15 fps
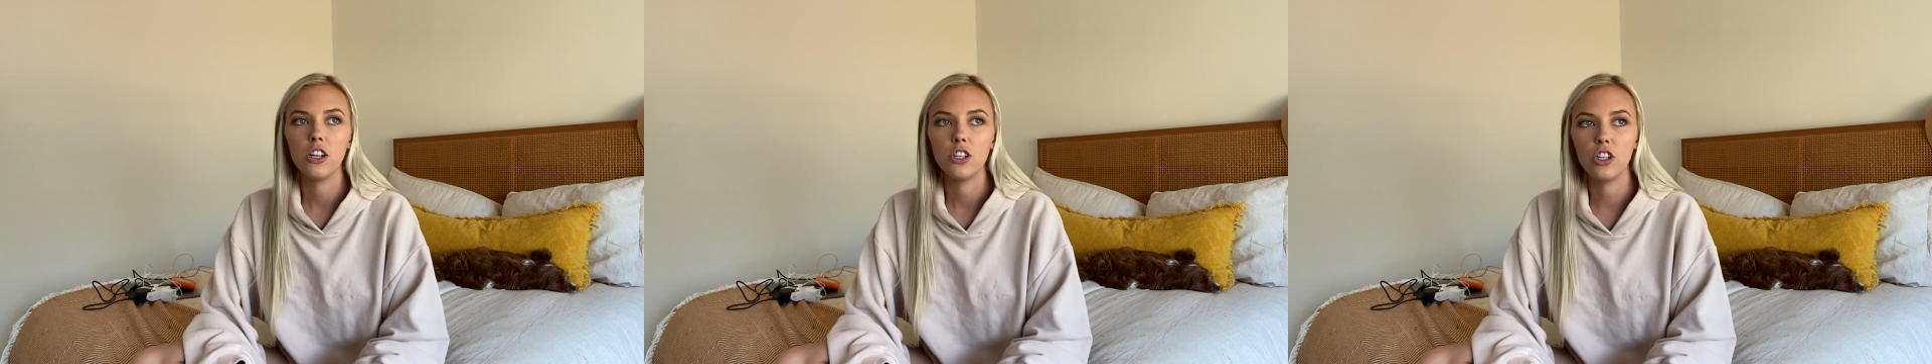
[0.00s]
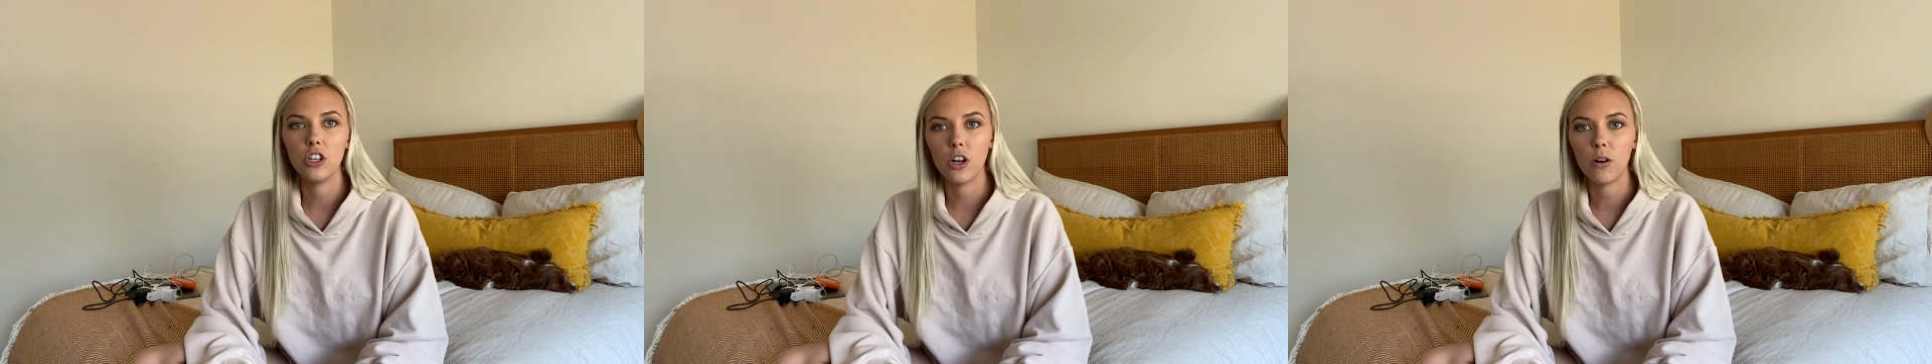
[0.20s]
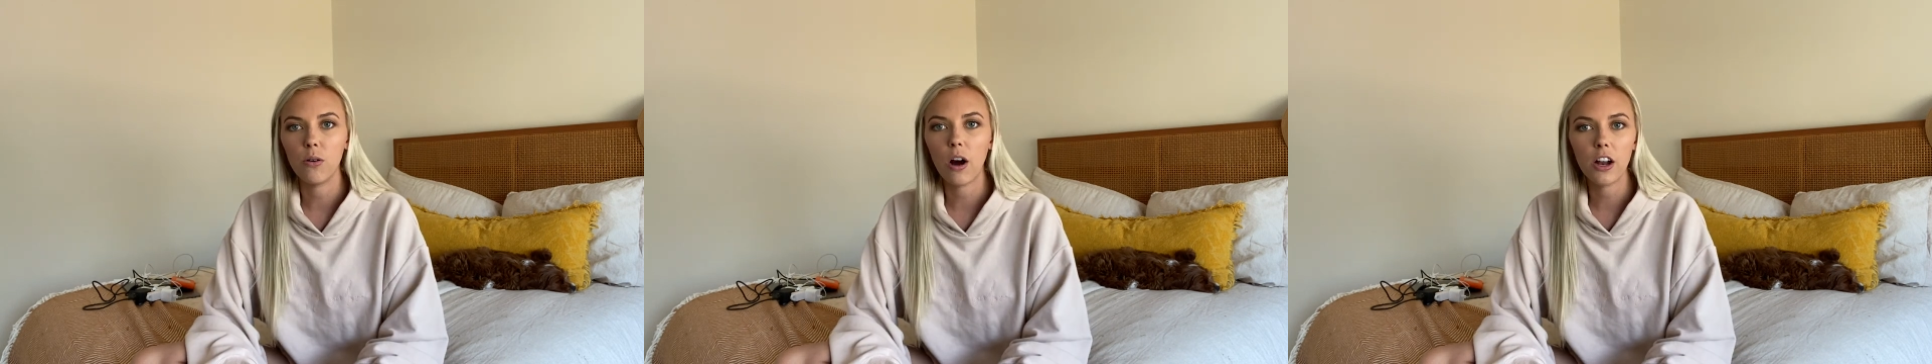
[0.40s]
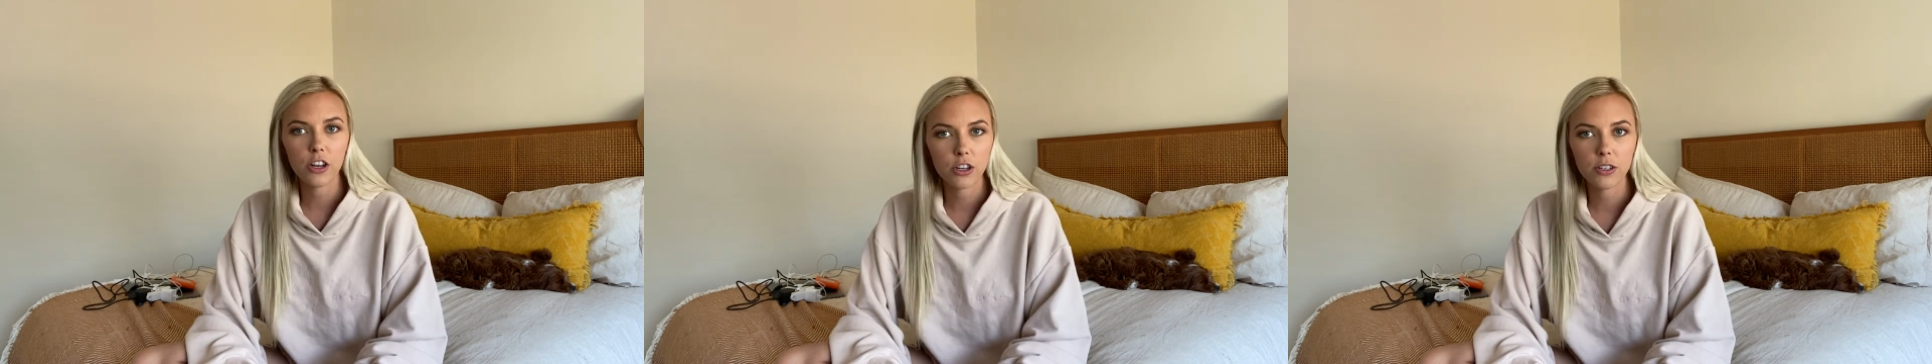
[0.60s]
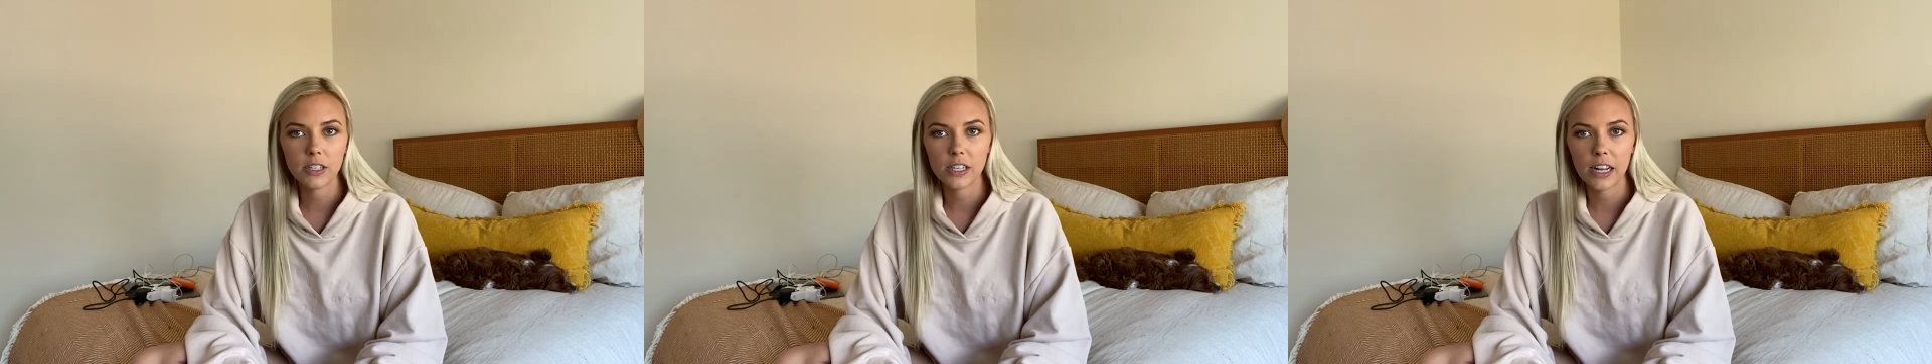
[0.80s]
you know,
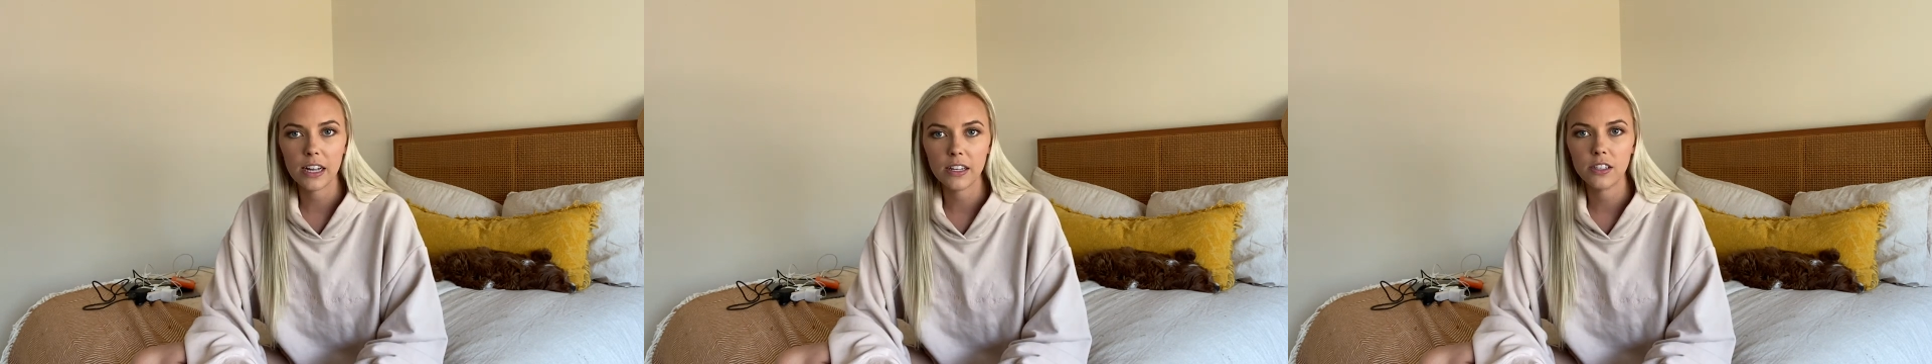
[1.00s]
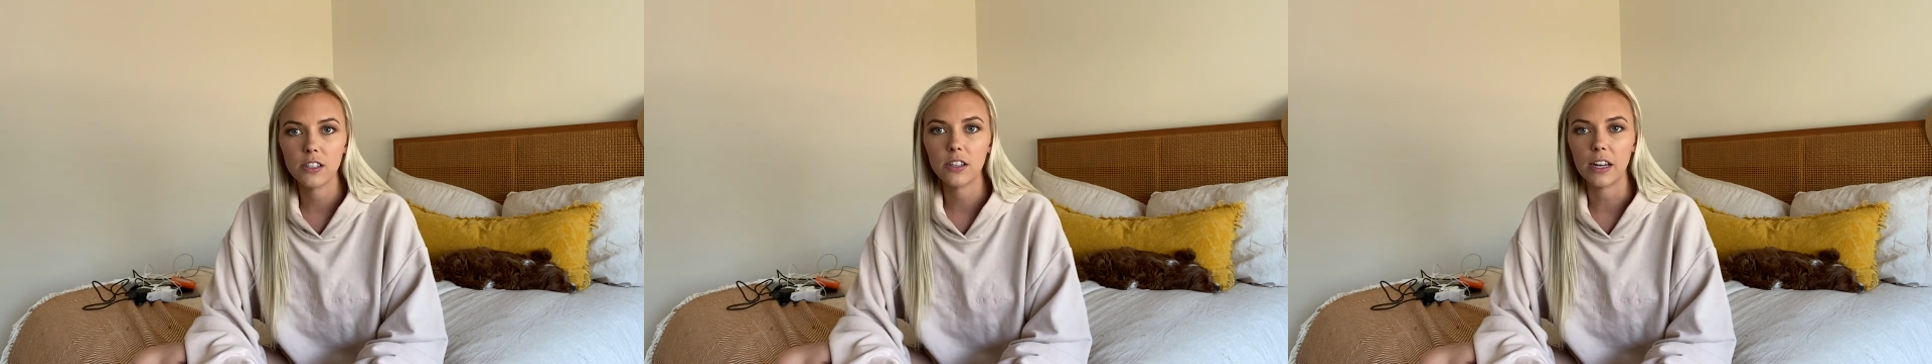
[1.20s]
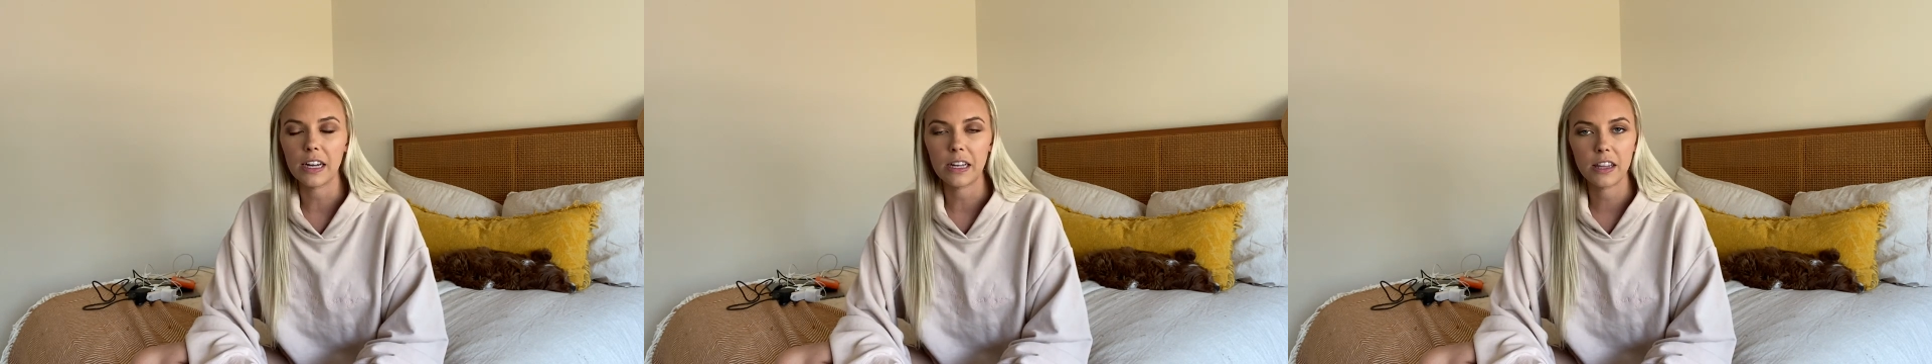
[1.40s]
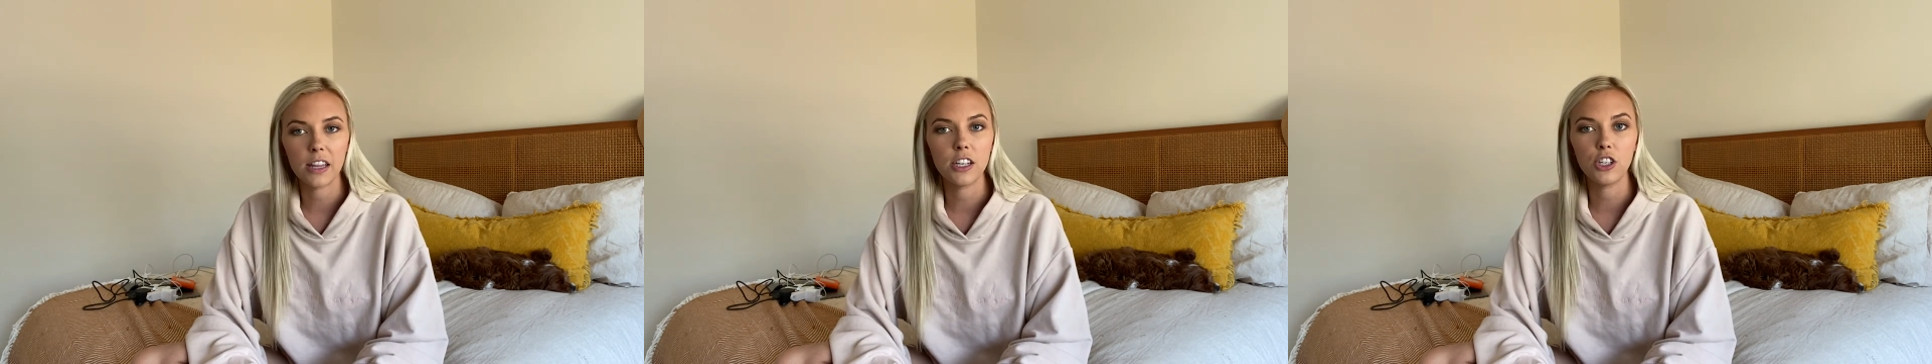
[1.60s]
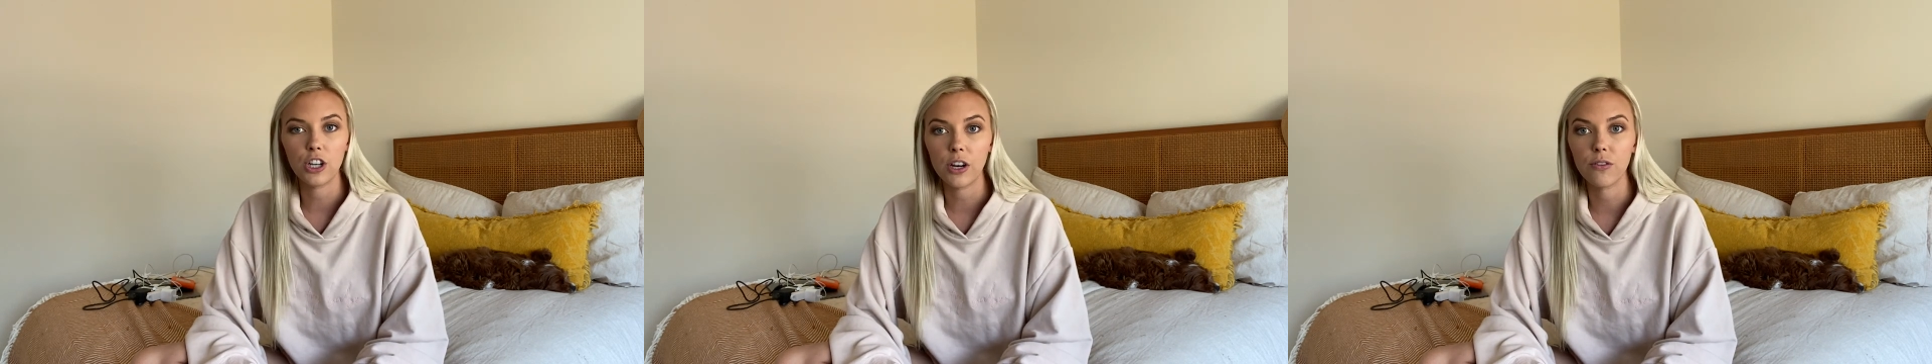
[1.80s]
understands like
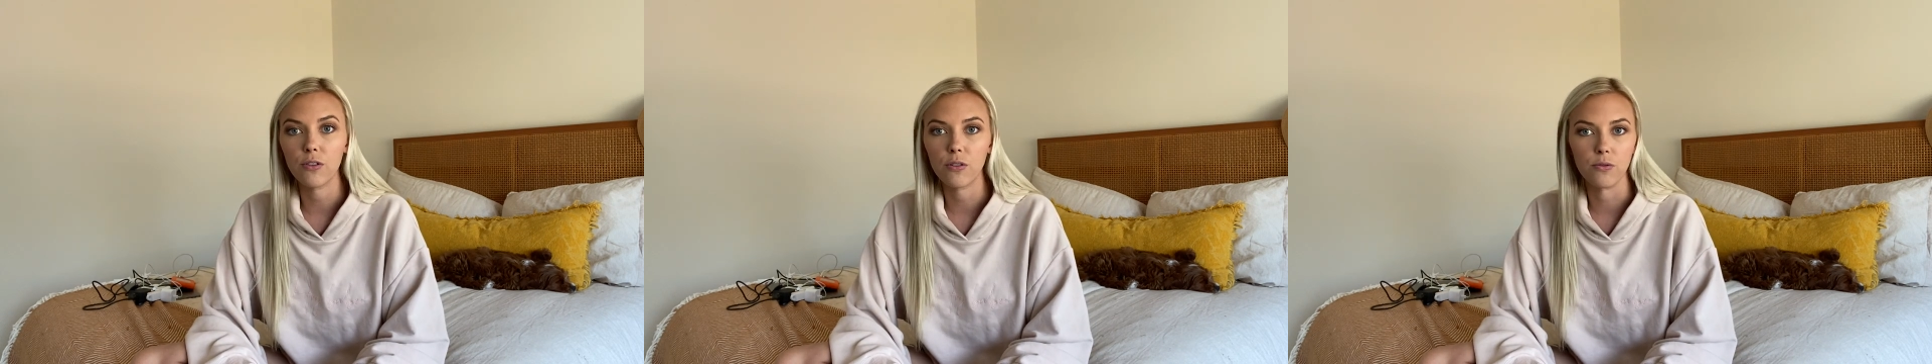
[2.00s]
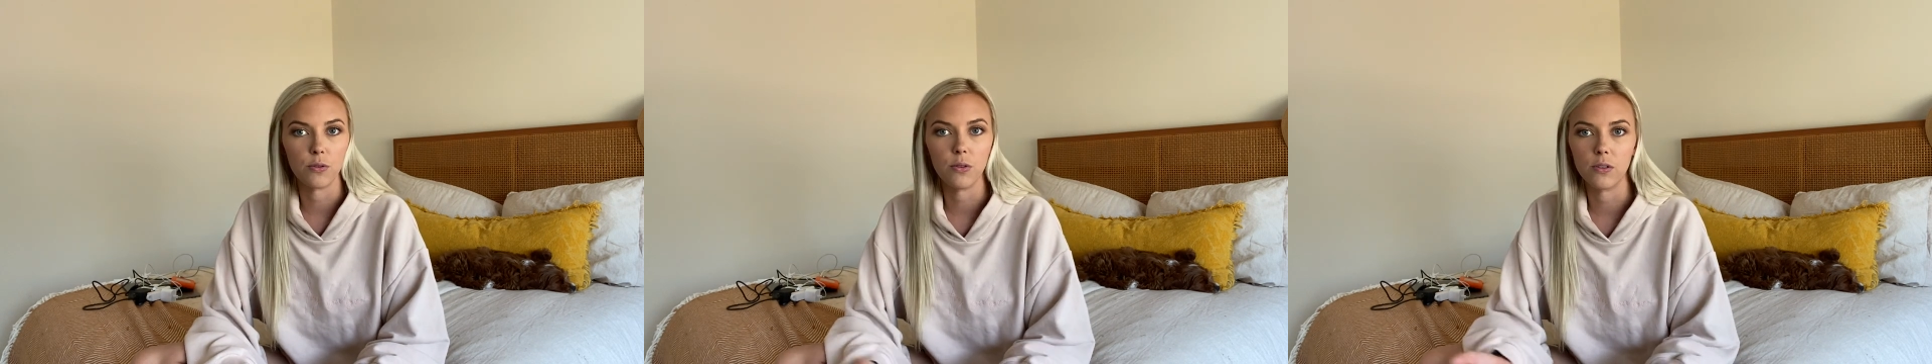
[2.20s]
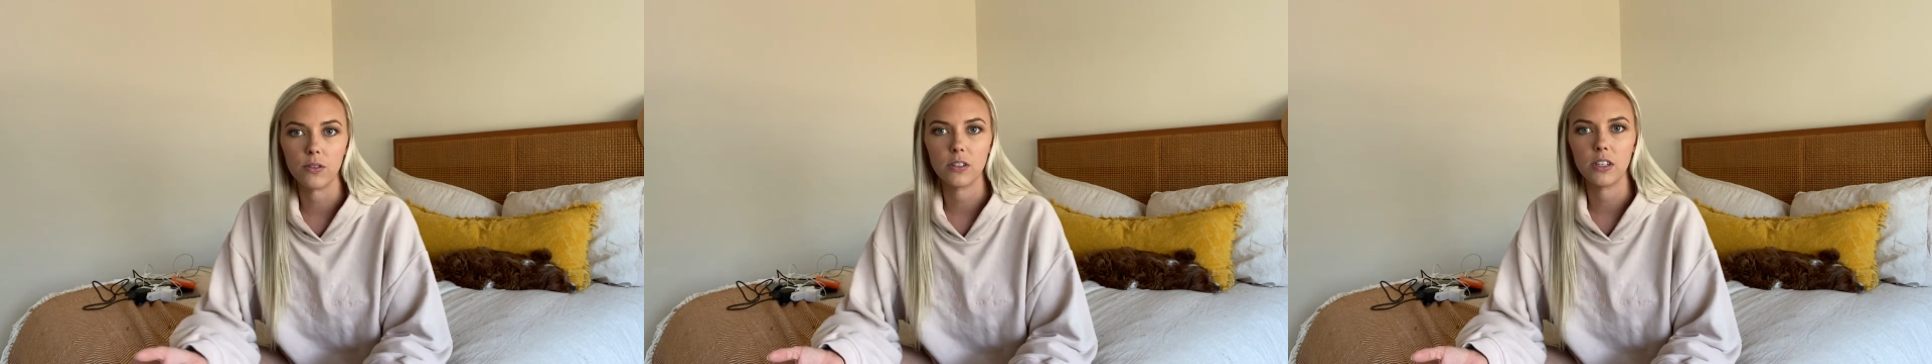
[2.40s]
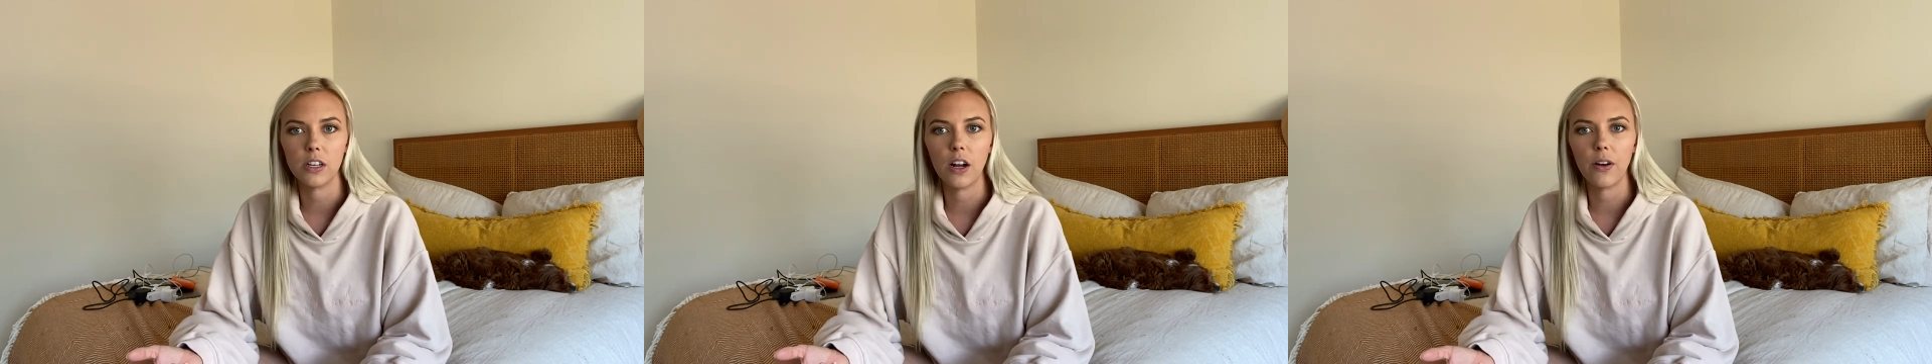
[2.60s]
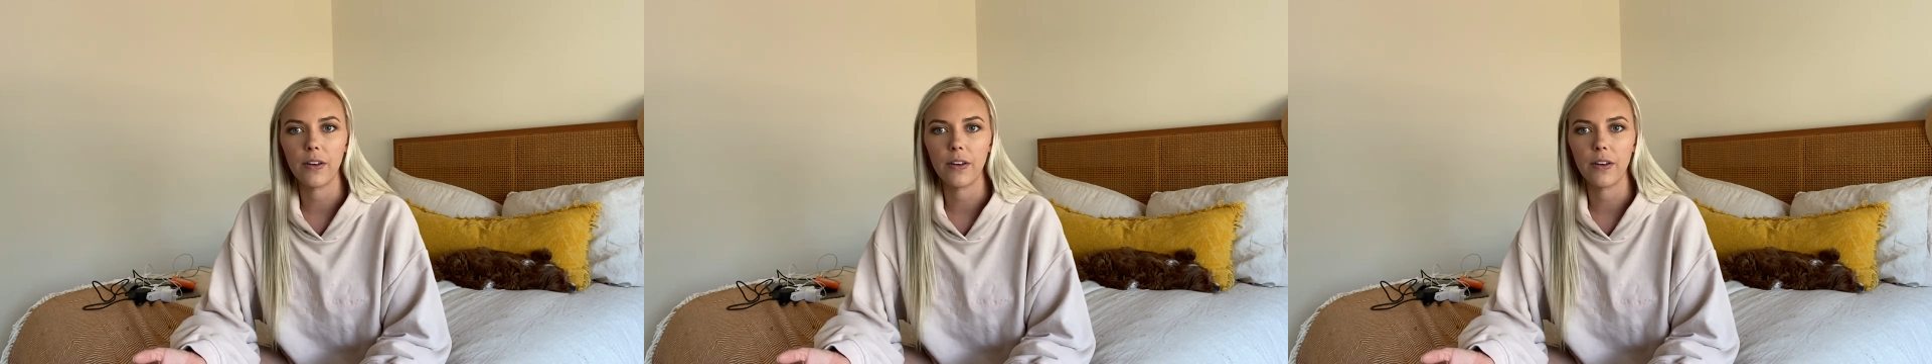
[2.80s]
the general rules, you know,